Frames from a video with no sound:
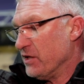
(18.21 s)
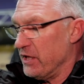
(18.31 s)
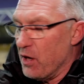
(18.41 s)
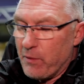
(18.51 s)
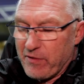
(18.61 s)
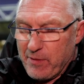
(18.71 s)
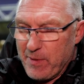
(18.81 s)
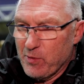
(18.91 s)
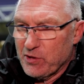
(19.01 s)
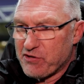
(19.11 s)
you know we've got to
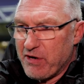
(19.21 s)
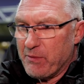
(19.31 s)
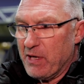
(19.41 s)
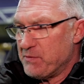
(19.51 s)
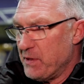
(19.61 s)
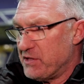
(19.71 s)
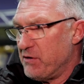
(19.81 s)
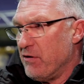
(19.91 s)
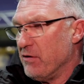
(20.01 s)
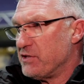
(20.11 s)
be more streetwise. We had
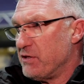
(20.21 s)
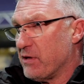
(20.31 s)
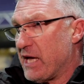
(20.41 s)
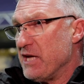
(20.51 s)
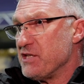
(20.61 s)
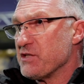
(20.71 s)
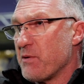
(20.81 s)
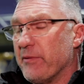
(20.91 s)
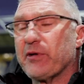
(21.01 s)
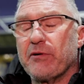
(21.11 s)
two two occasions
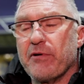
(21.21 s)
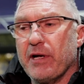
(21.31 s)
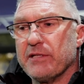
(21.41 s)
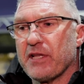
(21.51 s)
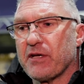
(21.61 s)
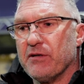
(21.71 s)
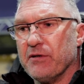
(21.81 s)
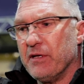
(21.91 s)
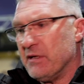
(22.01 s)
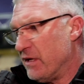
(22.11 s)
where we could have run it into the
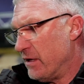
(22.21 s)
corner,